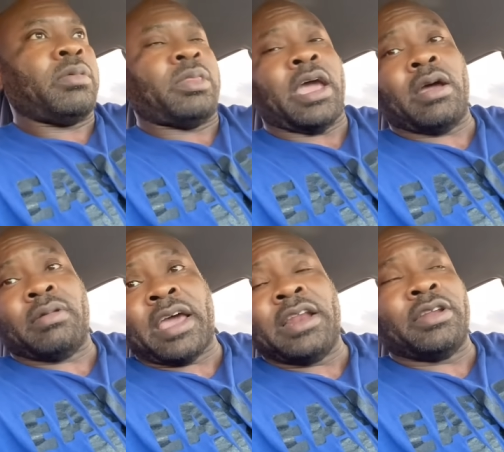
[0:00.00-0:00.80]
They,
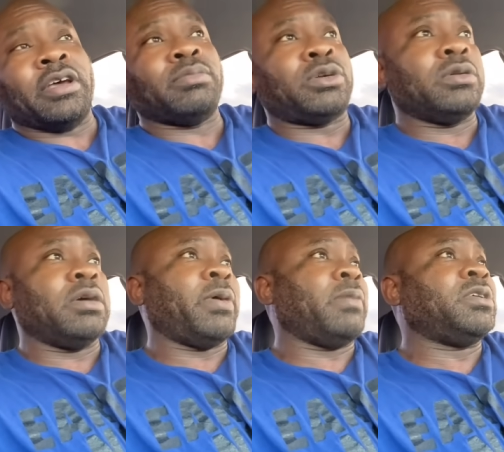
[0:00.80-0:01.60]
they, them two little
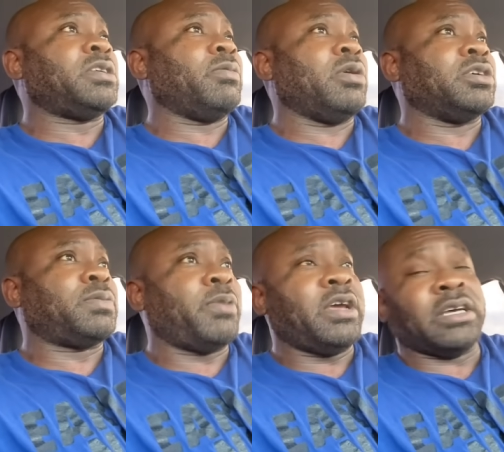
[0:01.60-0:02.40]
babies didn't want to
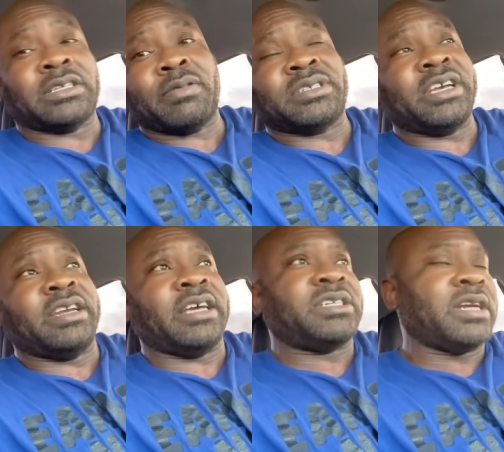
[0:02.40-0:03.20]
speak because they was
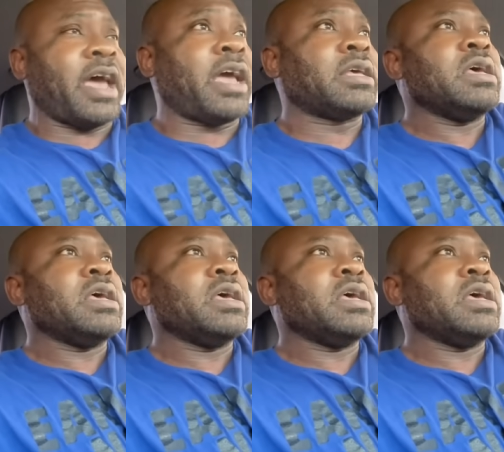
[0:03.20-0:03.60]
eating a snack.